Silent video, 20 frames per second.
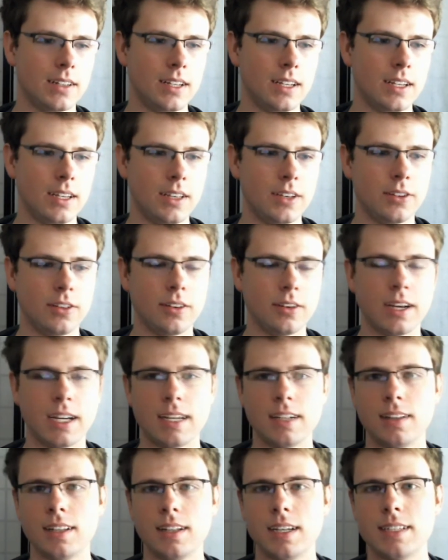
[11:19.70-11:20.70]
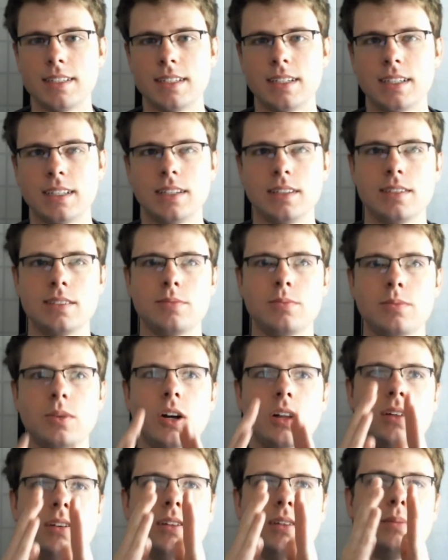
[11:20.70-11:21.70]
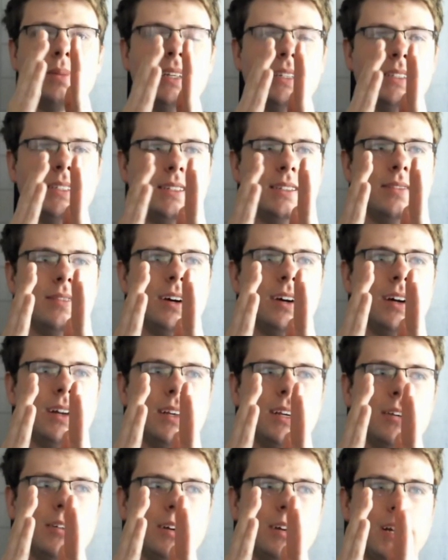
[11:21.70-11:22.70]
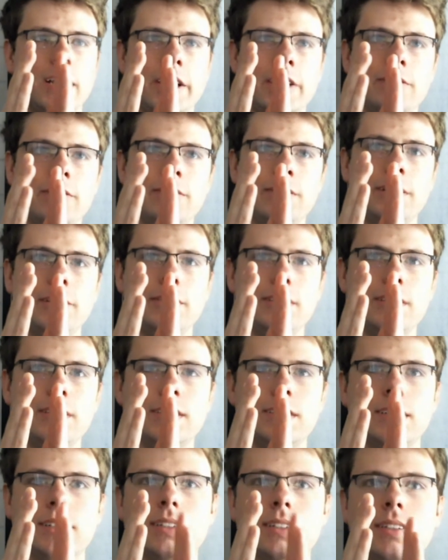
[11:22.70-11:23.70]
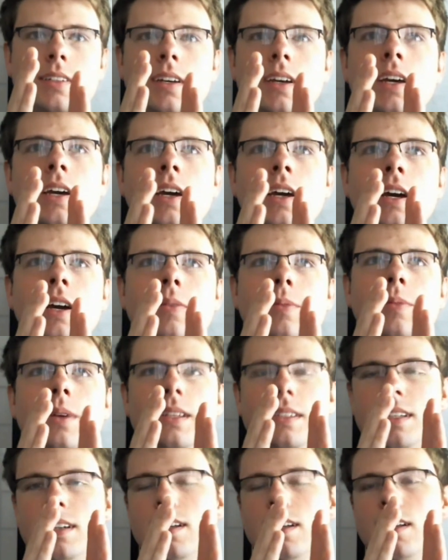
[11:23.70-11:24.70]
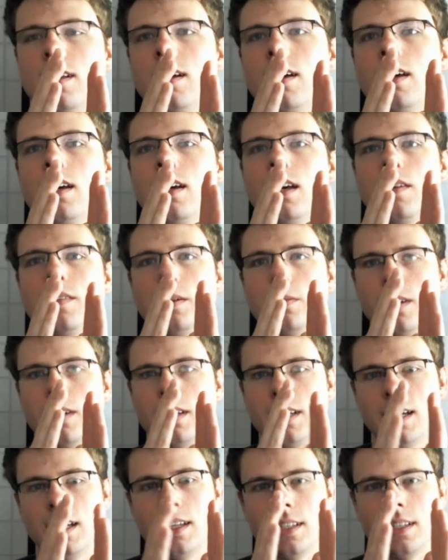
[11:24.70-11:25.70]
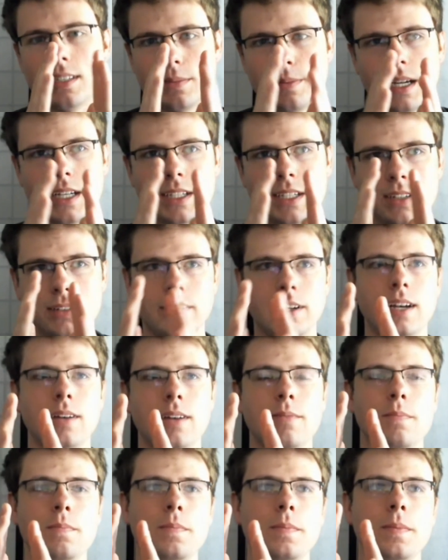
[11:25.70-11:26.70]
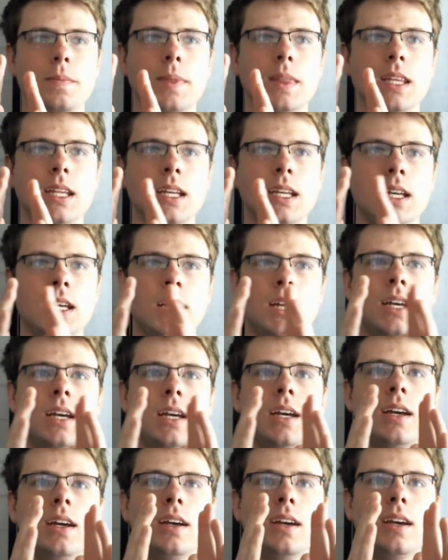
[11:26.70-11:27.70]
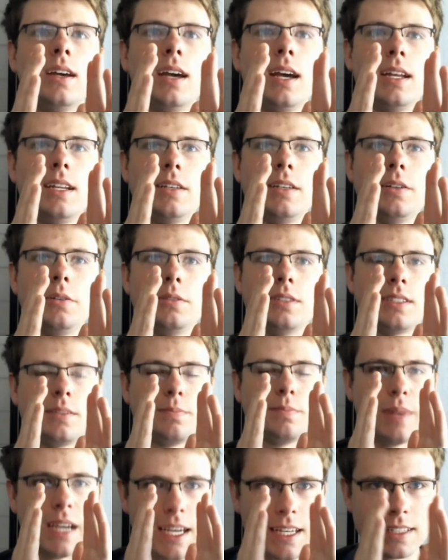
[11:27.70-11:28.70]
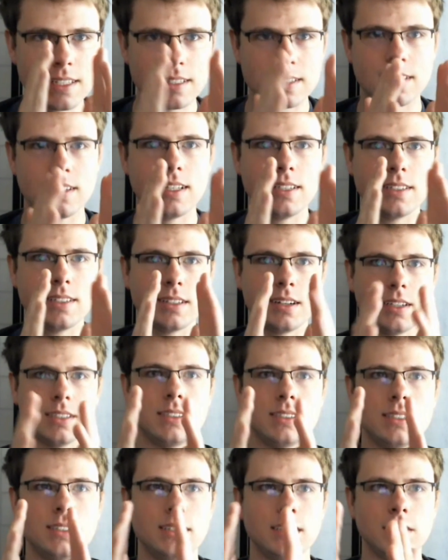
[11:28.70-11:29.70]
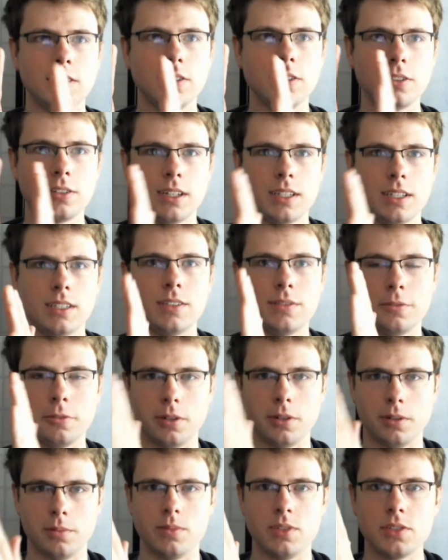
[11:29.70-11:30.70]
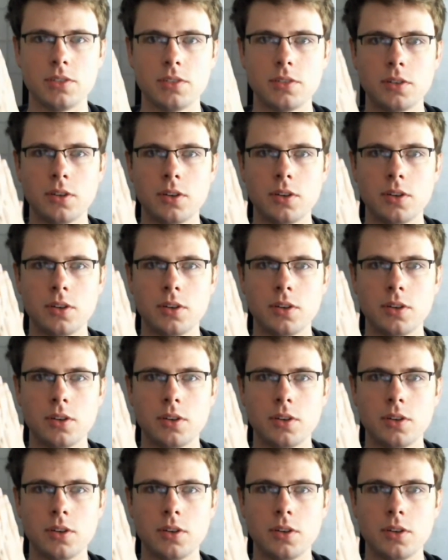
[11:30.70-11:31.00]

that you're analyzing smaller pieces of audio at higher frequencies means that if you were taking a spectrogram and you spaced these constant Q transforms